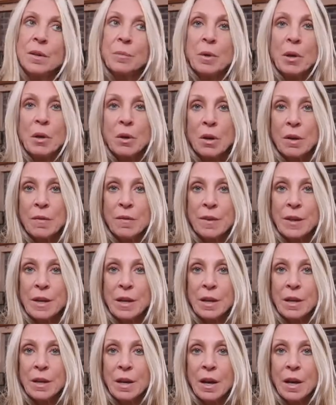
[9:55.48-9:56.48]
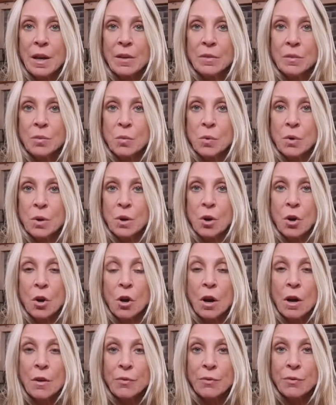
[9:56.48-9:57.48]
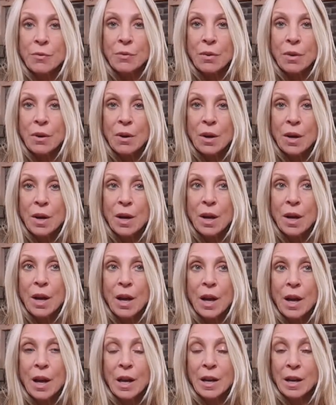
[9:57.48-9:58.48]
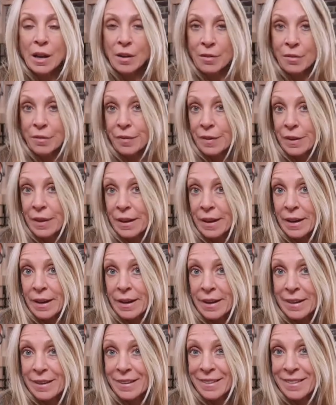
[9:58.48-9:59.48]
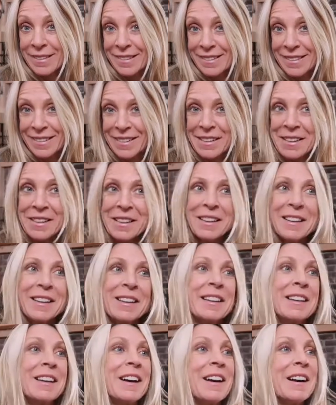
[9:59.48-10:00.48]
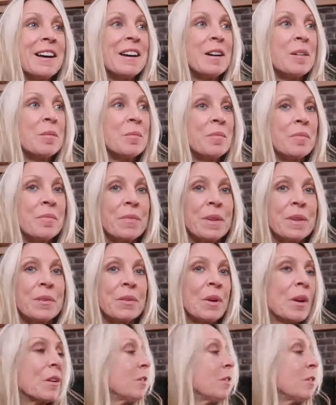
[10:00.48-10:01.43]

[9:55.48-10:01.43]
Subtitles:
my coffee has worn off and I don't feel like it. So